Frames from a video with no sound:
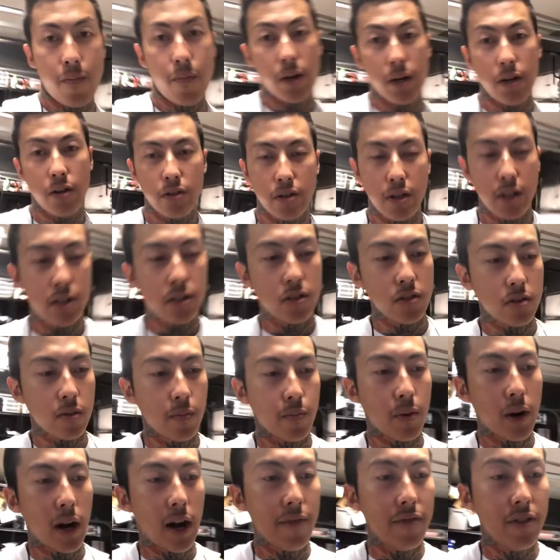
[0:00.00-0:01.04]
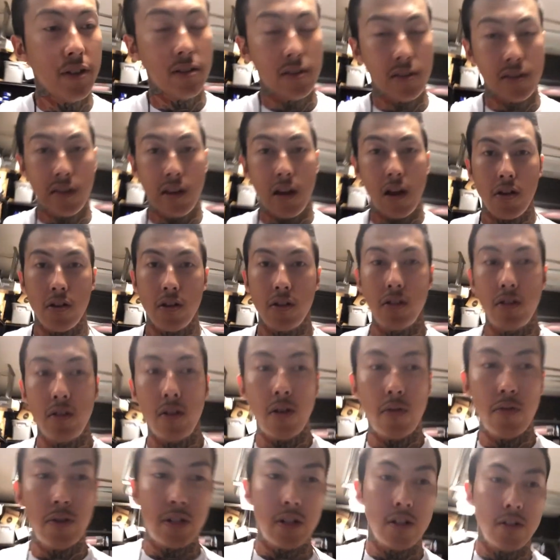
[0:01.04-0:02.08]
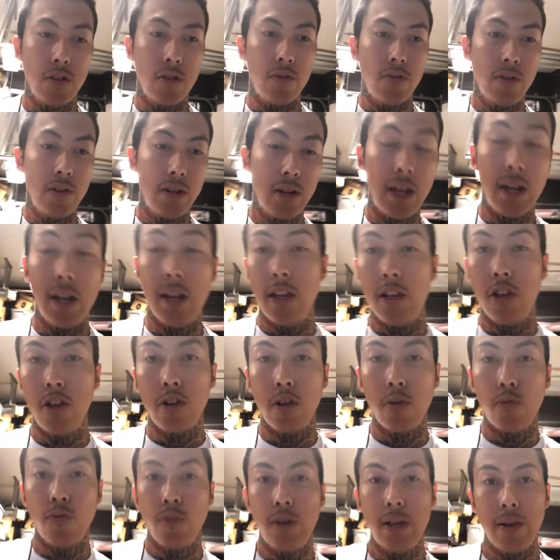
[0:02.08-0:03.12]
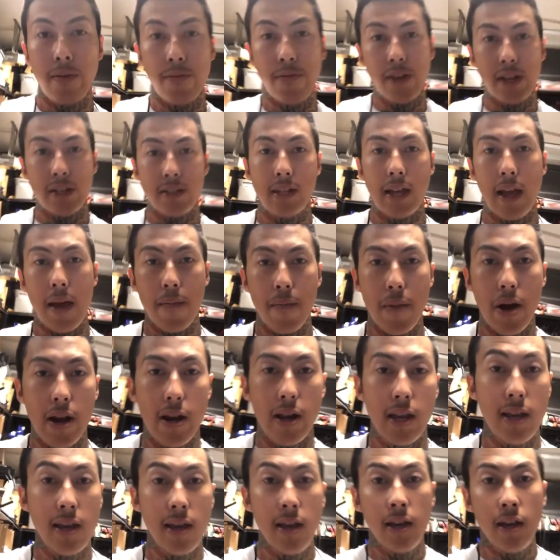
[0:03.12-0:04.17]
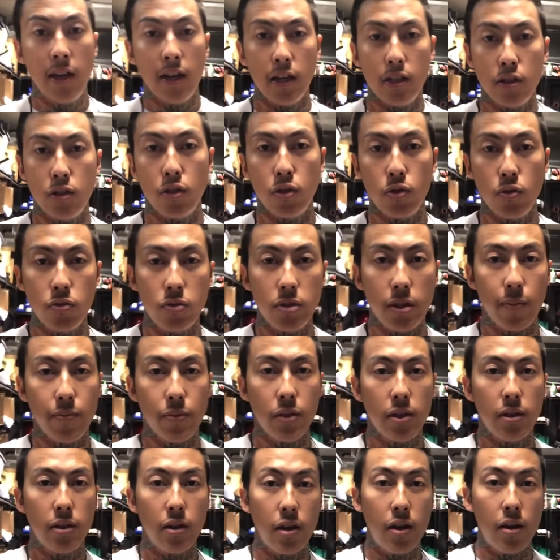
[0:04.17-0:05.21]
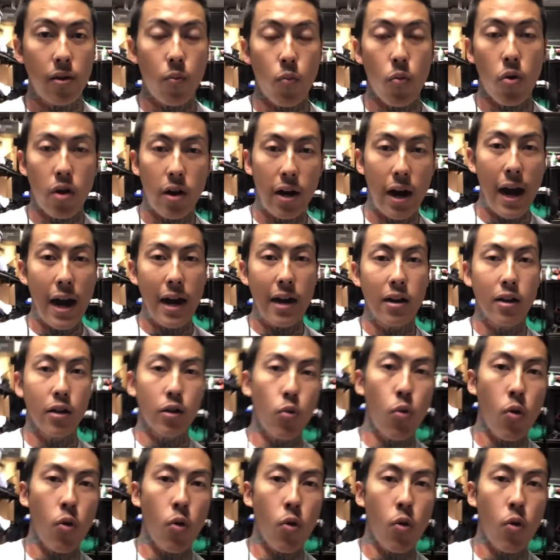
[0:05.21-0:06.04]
but it'll get you some profits as long as you know what you're doing and then you can reinvest that money into something more higher